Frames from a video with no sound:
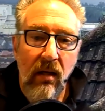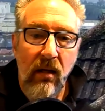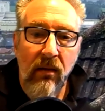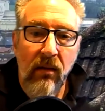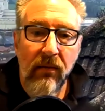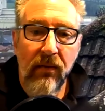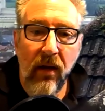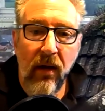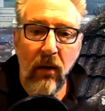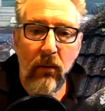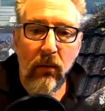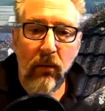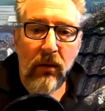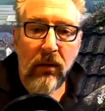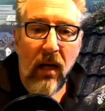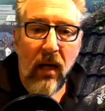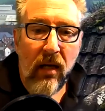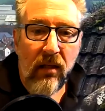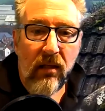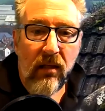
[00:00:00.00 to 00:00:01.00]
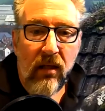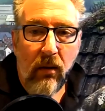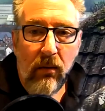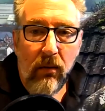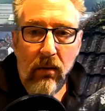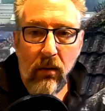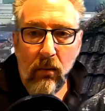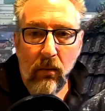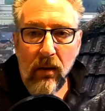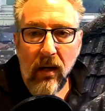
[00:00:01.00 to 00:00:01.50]
those
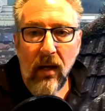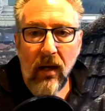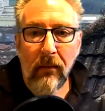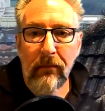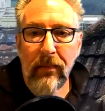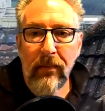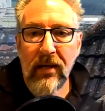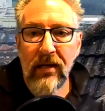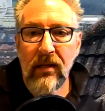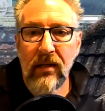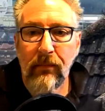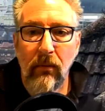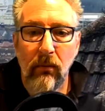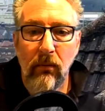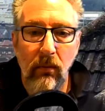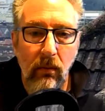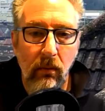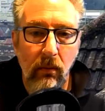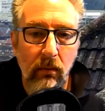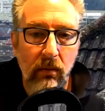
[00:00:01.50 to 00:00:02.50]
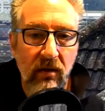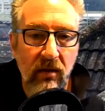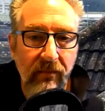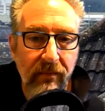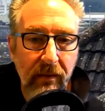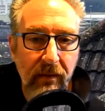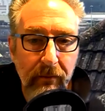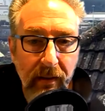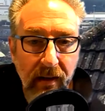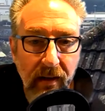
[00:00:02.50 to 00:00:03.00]
so-called unbendable rules have
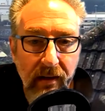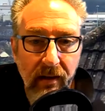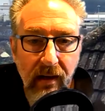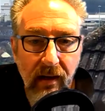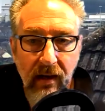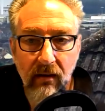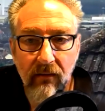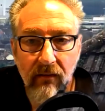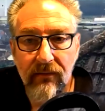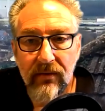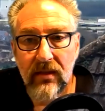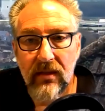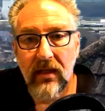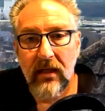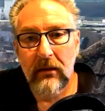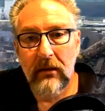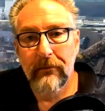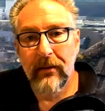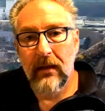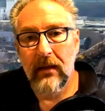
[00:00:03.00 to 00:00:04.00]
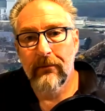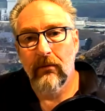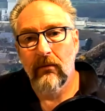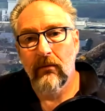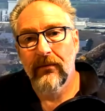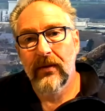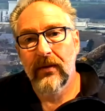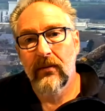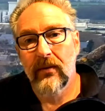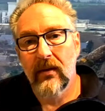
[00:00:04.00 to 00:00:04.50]
been bent now for 6 people
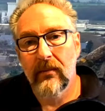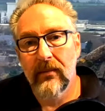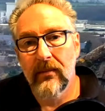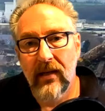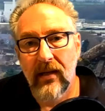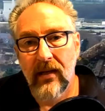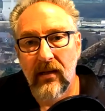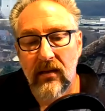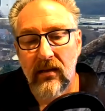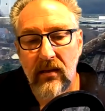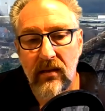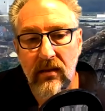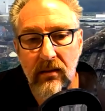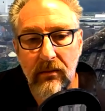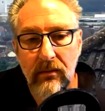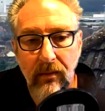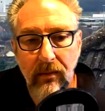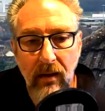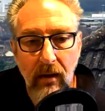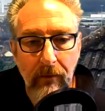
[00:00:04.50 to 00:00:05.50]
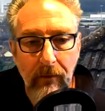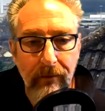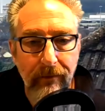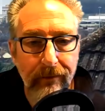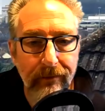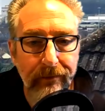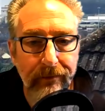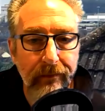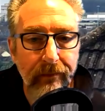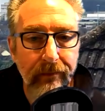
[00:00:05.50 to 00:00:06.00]
for 3 minutes. Well,
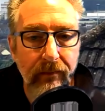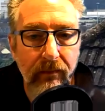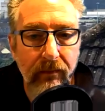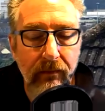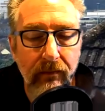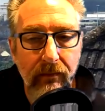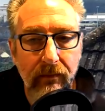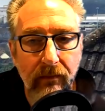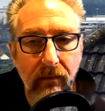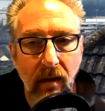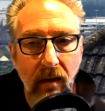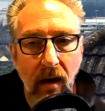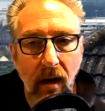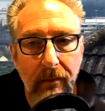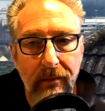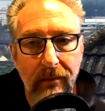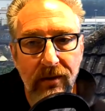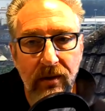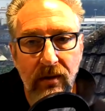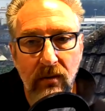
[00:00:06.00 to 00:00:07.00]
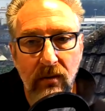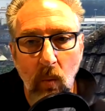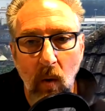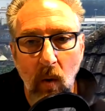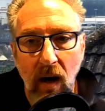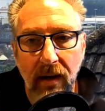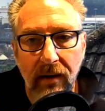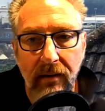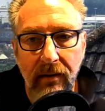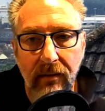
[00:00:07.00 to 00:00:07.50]
I'm just
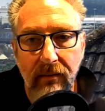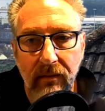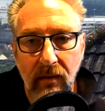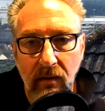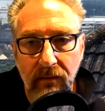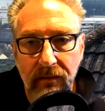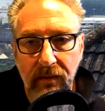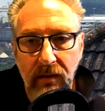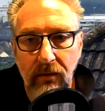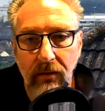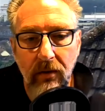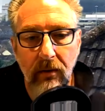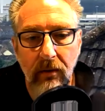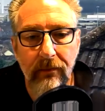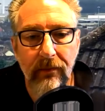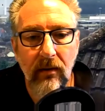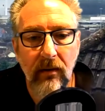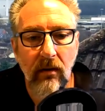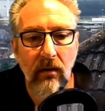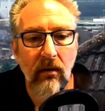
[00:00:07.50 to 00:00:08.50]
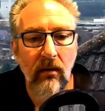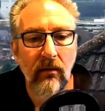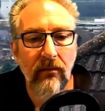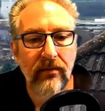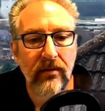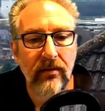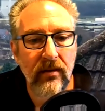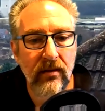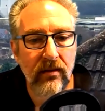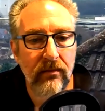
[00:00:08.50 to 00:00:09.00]
one of a group
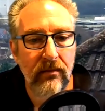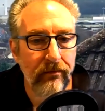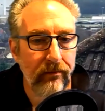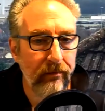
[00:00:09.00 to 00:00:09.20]
of